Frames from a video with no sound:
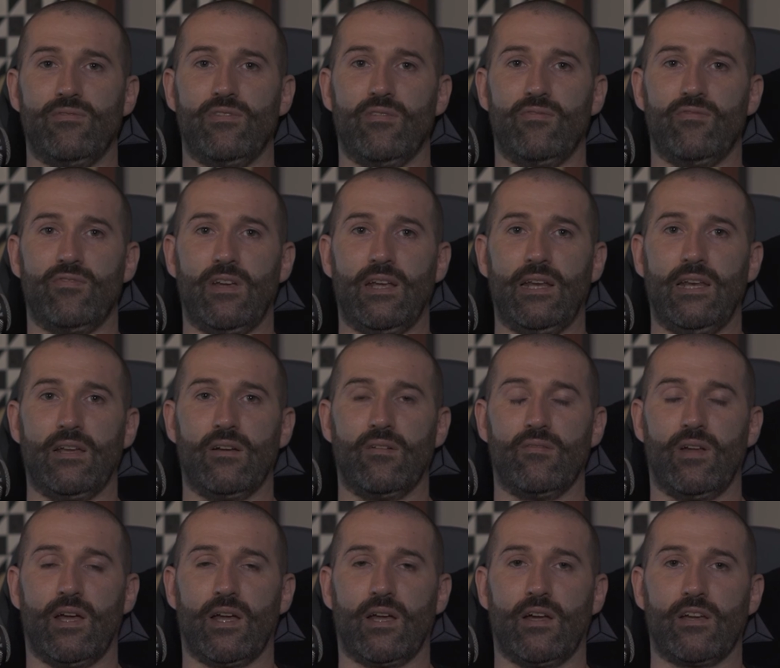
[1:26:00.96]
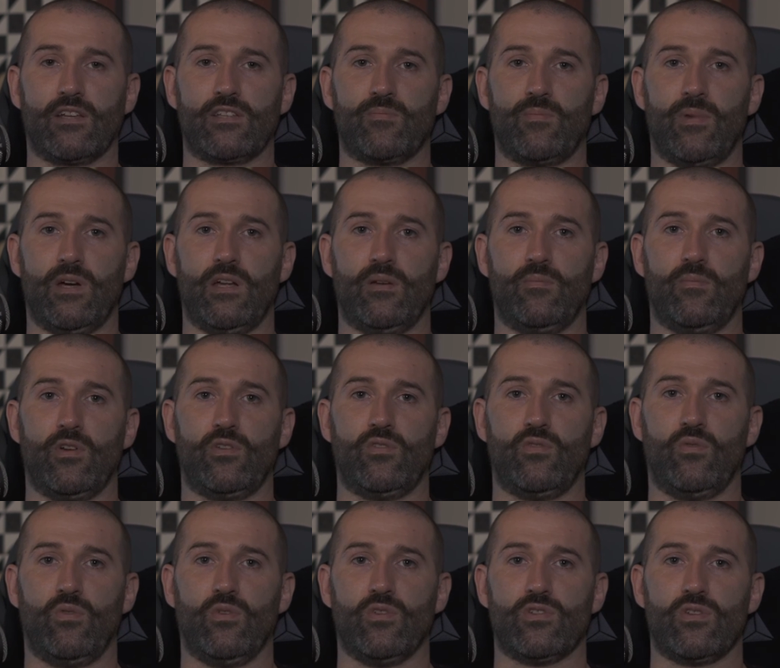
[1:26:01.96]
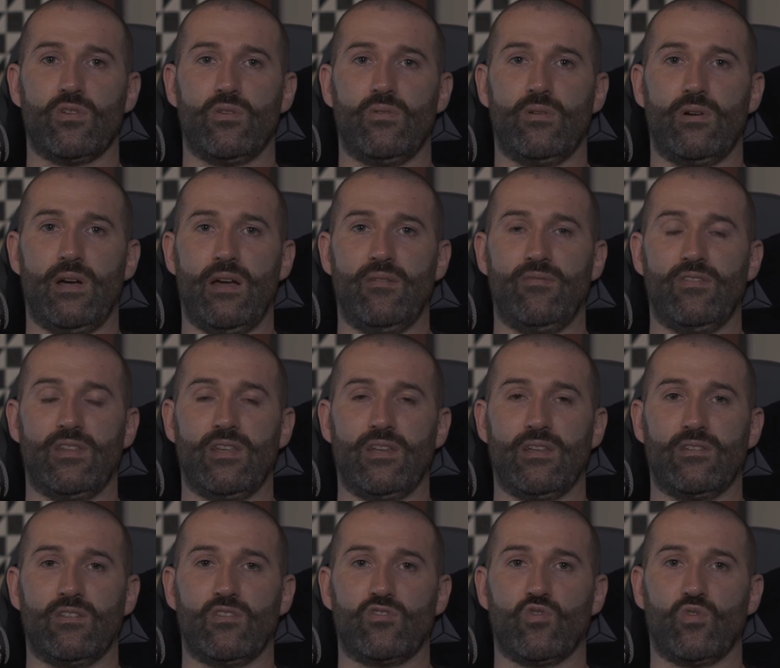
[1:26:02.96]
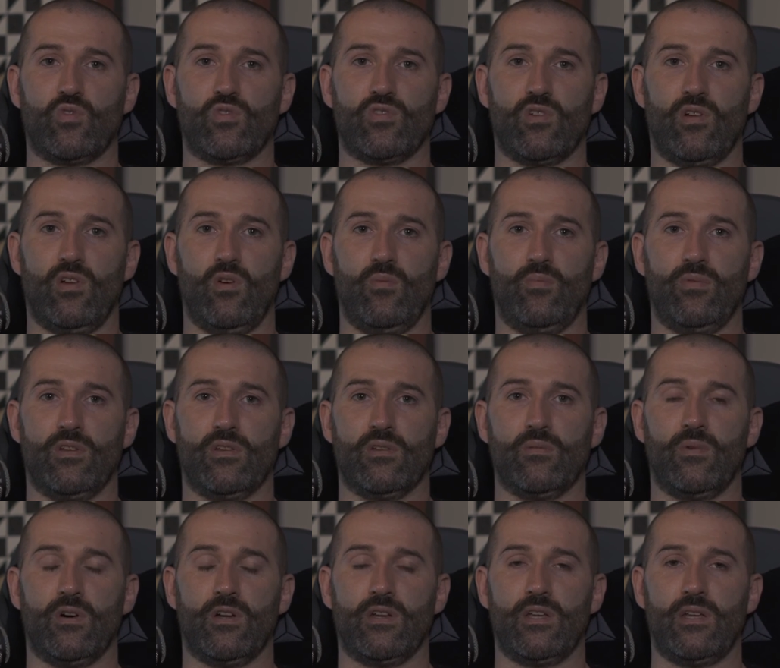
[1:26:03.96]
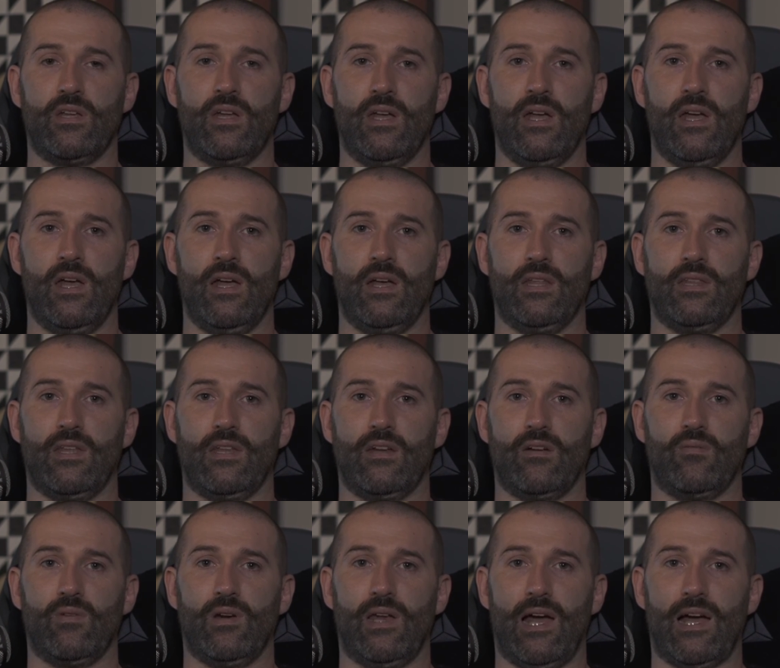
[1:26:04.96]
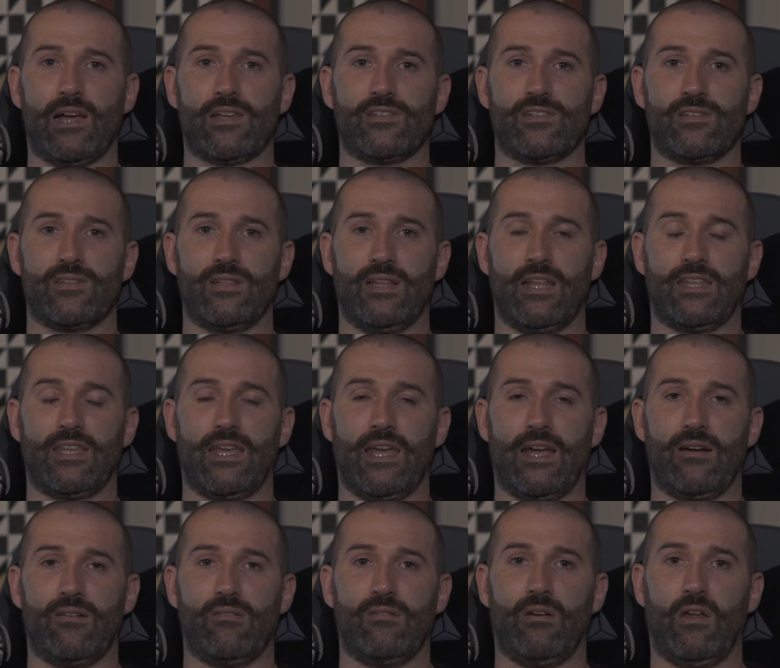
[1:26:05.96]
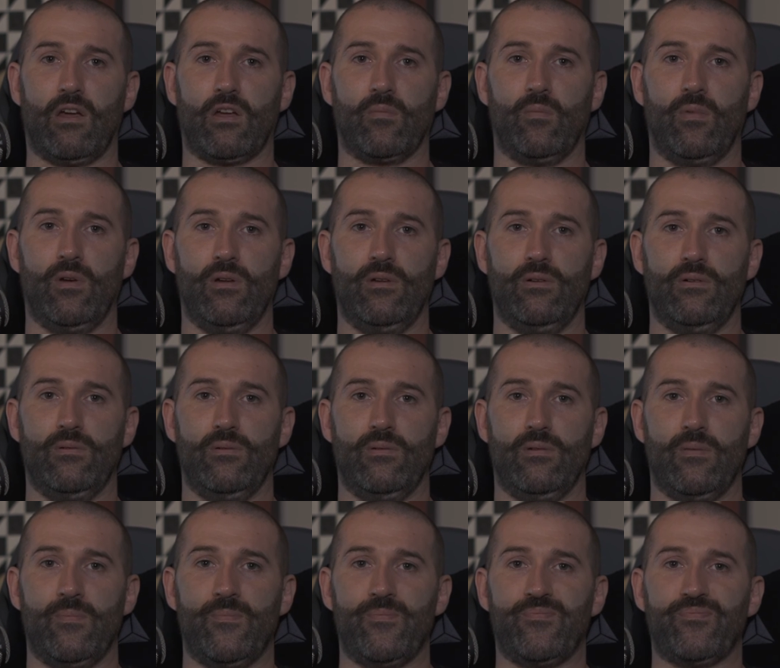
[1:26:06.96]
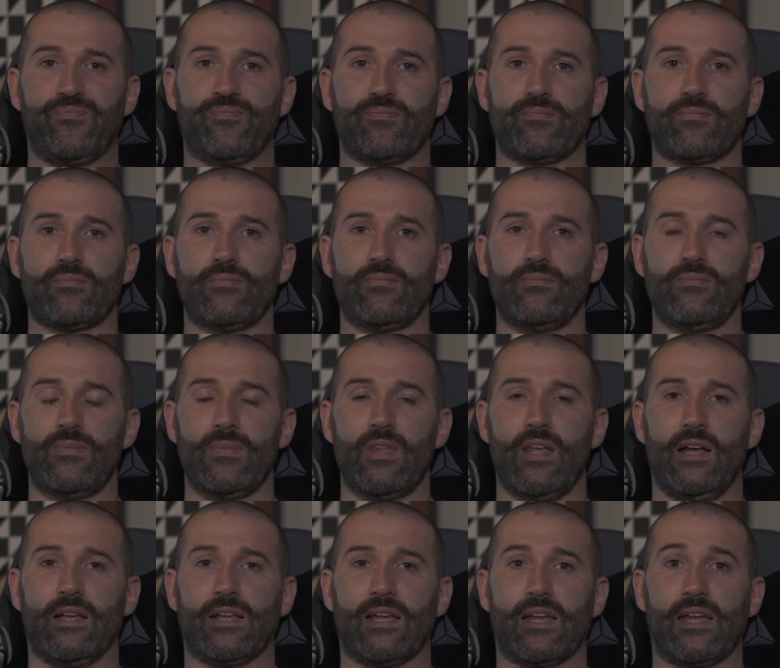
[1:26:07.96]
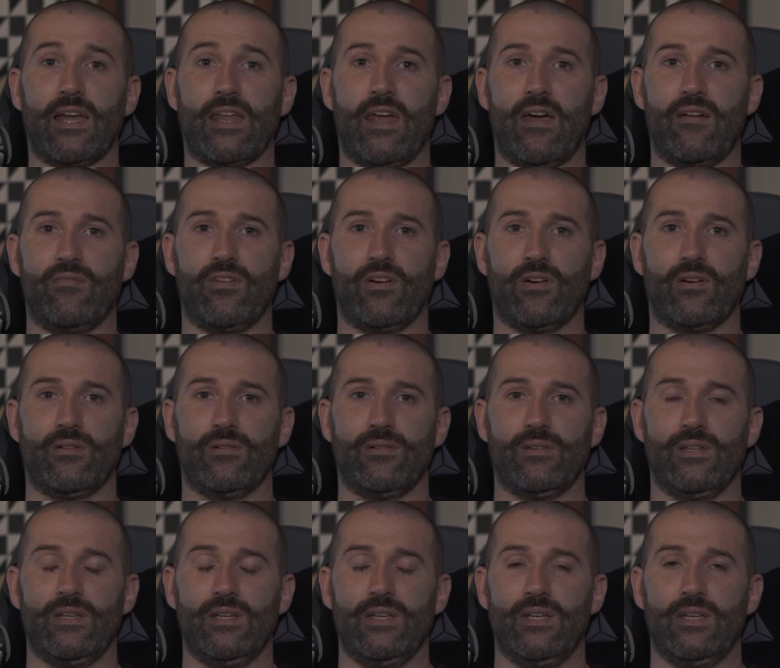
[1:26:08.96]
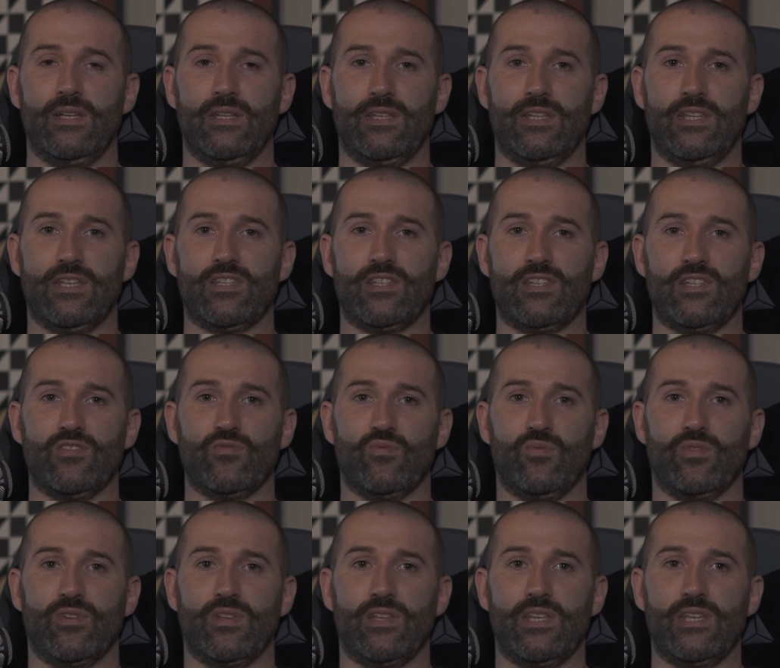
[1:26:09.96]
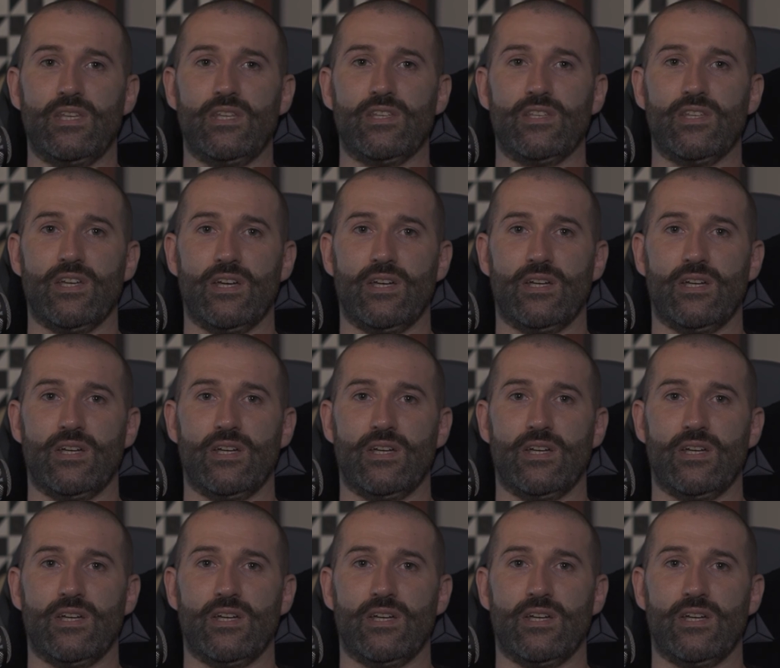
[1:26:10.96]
the feeling of, like, I expand my torso, everything, the joints all open in the body, then I relax, let the air out like a balloon, and get heavier. This is one of these